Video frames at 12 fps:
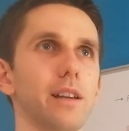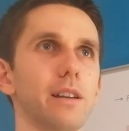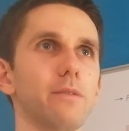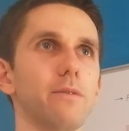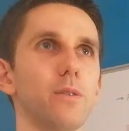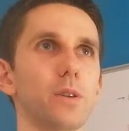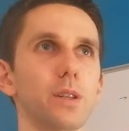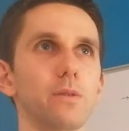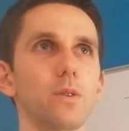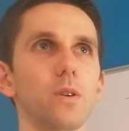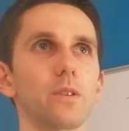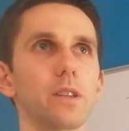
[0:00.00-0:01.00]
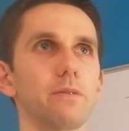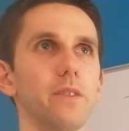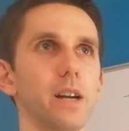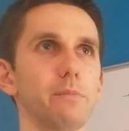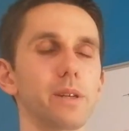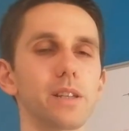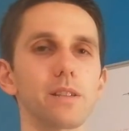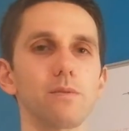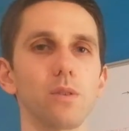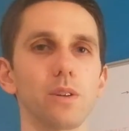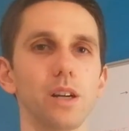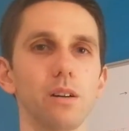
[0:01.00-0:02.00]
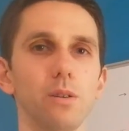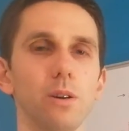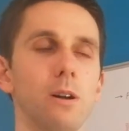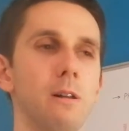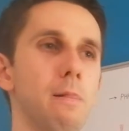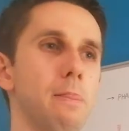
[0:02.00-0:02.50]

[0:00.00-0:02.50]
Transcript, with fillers: like 40, 45 minutes, one hour,